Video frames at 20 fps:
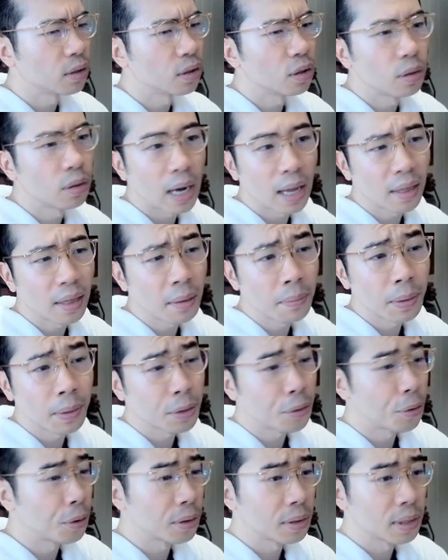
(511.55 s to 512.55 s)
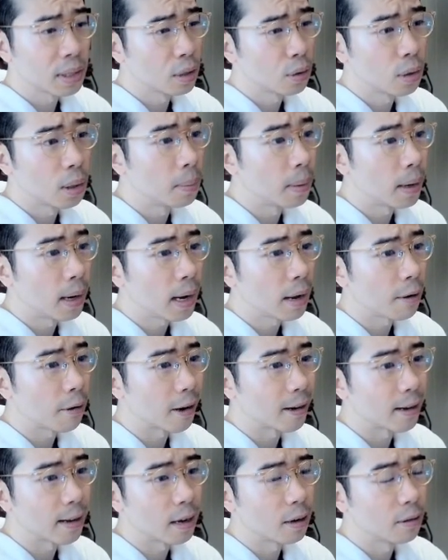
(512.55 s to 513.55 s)
So I think Bitcoin is still a buy
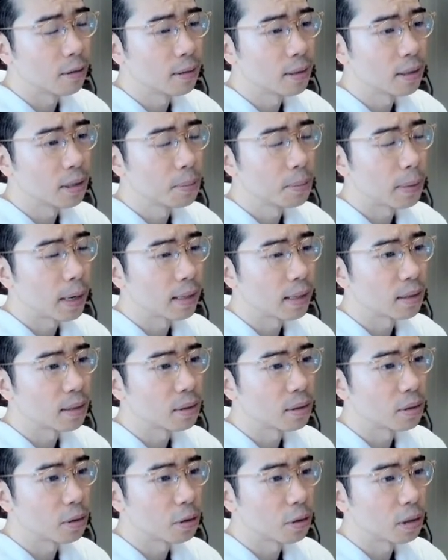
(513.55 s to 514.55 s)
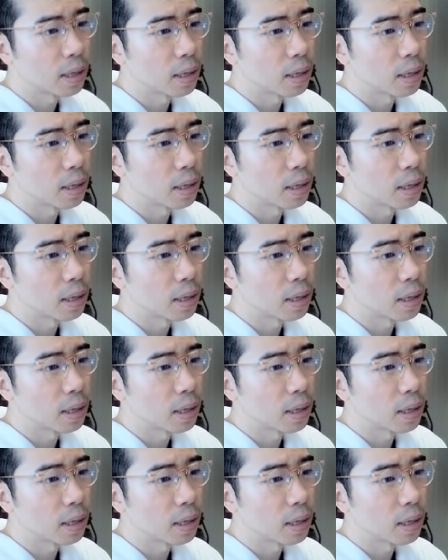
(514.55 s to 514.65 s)
right now, despite the surge.